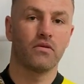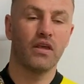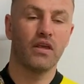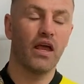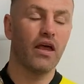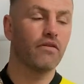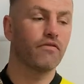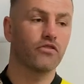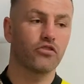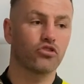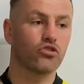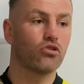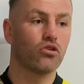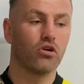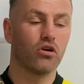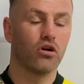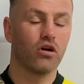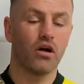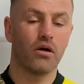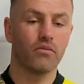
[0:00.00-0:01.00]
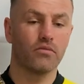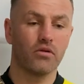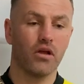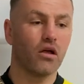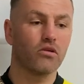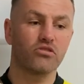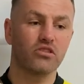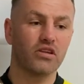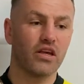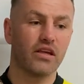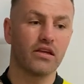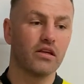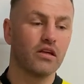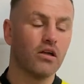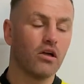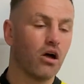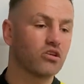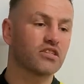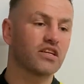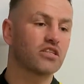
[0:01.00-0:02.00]
Yeah, for sure. I'll say,
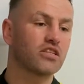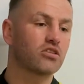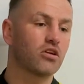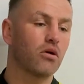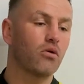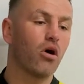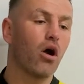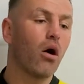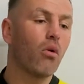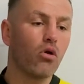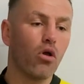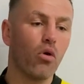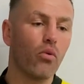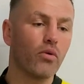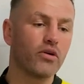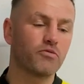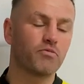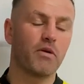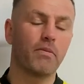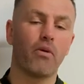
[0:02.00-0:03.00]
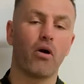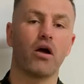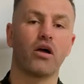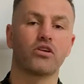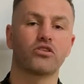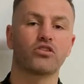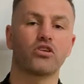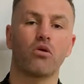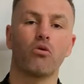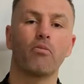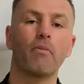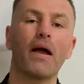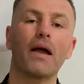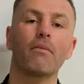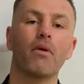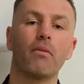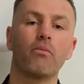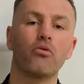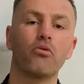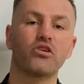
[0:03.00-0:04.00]
I'll say so. I will always be biased. I will
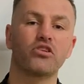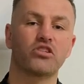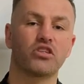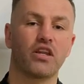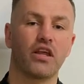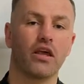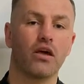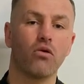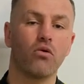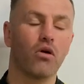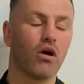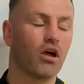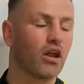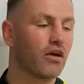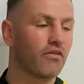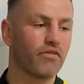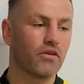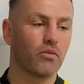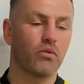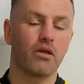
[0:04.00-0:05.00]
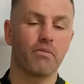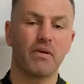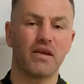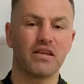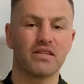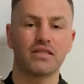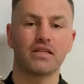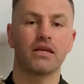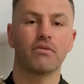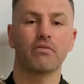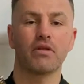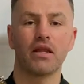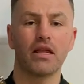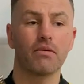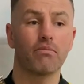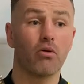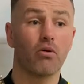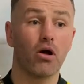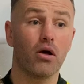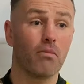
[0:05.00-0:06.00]
back my boys to the hill, and I think they're the best team in the
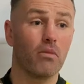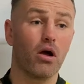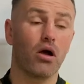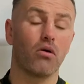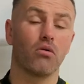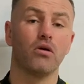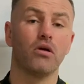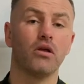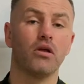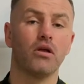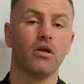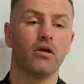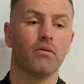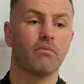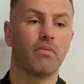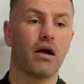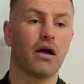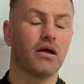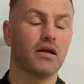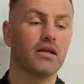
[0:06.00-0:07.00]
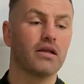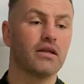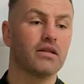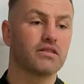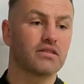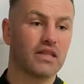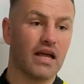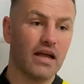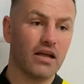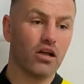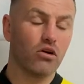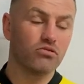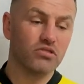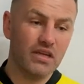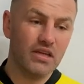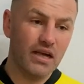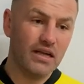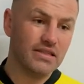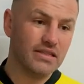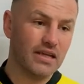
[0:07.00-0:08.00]
league by a mile. But that goes
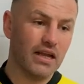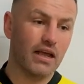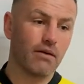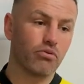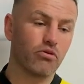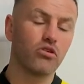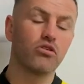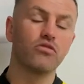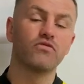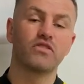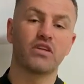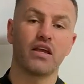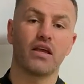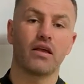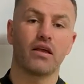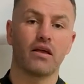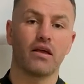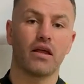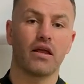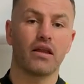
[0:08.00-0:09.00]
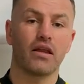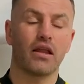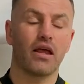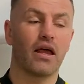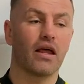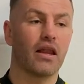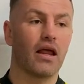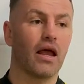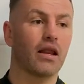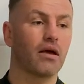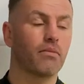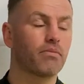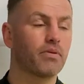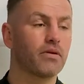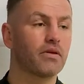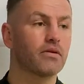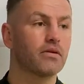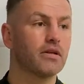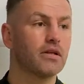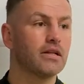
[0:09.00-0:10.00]
out to them and proves it. And, and, and I
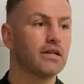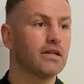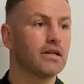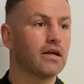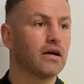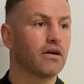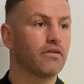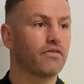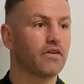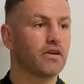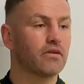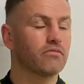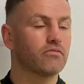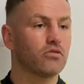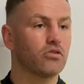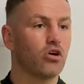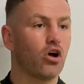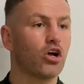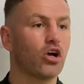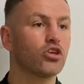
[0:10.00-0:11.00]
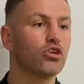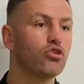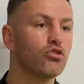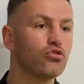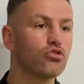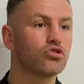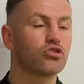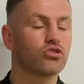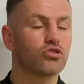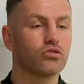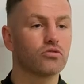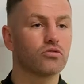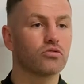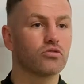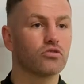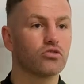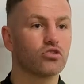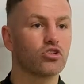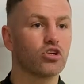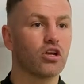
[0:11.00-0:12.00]
think, I think I use
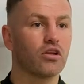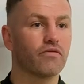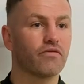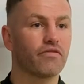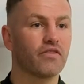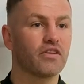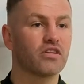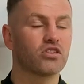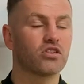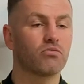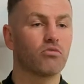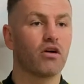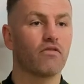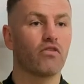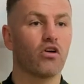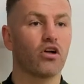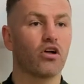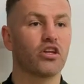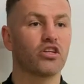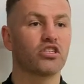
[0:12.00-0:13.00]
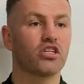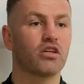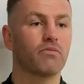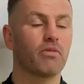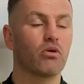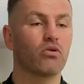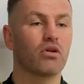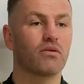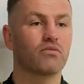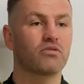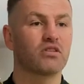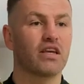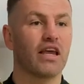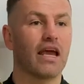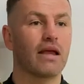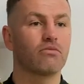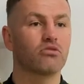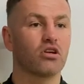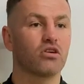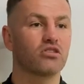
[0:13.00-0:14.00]
certain things to my advantage in the build up to
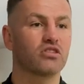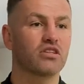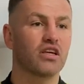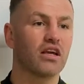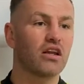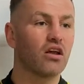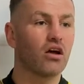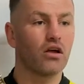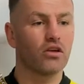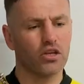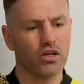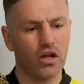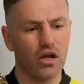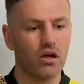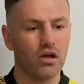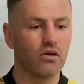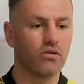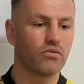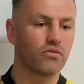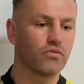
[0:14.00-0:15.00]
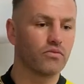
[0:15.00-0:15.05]
games, and I say like, no,